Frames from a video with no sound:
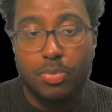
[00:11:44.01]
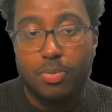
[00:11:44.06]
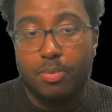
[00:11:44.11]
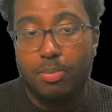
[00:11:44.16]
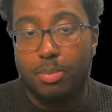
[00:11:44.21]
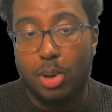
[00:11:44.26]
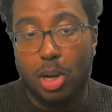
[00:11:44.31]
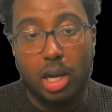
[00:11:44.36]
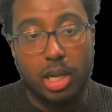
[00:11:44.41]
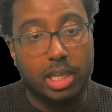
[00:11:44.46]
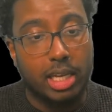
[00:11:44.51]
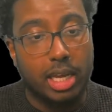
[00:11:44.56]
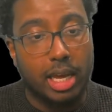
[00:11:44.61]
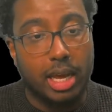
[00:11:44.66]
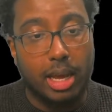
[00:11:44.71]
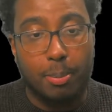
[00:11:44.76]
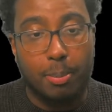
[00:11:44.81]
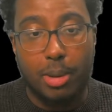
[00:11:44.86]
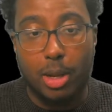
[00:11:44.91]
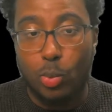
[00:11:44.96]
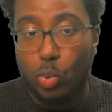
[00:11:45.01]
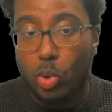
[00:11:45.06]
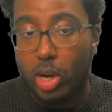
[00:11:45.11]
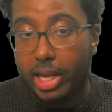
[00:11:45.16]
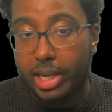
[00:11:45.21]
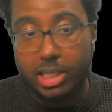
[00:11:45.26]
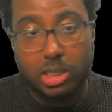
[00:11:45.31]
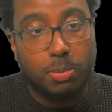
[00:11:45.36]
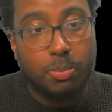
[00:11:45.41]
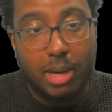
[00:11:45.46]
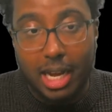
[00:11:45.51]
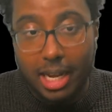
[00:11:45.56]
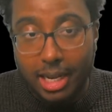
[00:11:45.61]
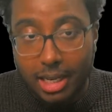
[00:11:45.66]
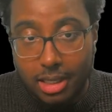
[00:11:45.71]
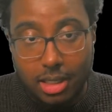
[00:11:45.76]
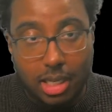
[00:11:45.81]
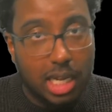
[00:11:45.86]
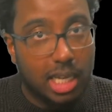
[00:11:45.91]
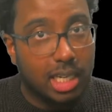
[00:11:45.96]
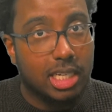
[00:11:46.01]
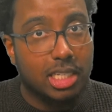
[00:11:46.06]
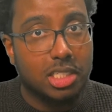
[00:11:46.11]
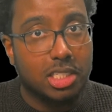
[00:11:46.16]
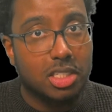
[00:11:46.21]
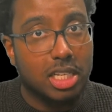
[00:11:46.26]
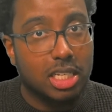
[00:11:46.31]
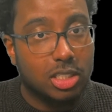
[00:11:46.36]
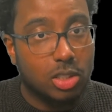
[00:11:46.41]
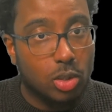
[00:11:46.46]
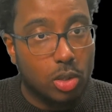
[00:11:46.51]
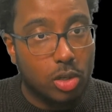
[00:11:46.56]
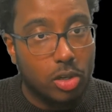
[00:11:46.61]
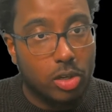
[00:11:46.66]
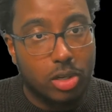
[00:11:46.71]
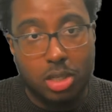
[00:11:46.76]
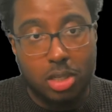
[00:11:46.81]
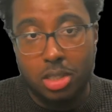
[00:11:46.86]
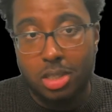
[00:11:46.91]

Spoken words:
But yeah, Ben White is back. I guess that's good.